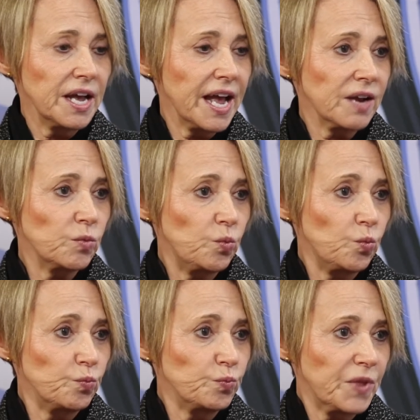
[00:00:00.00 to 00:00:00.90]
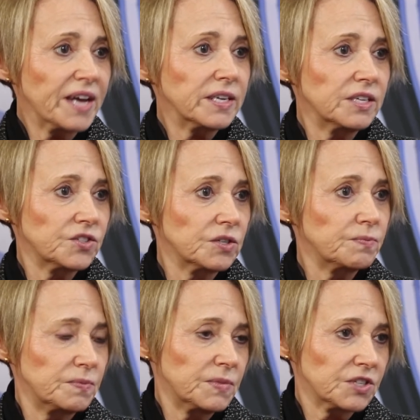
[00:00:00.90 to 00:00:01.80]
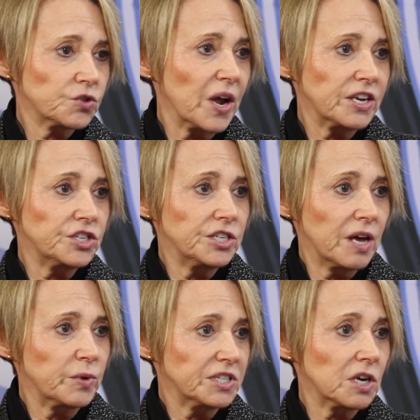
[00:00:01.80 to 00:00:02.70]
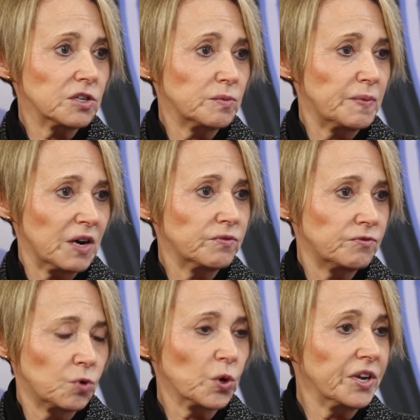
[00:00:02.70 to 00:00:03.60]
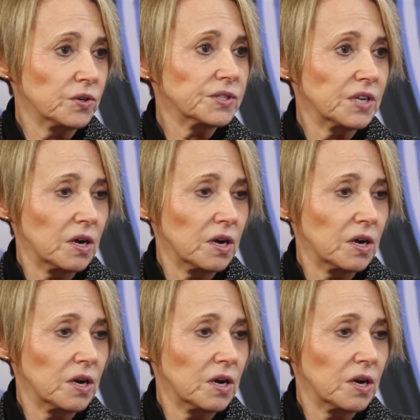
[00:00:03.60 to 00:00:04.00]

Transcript: and that is a a strategy that we started about four years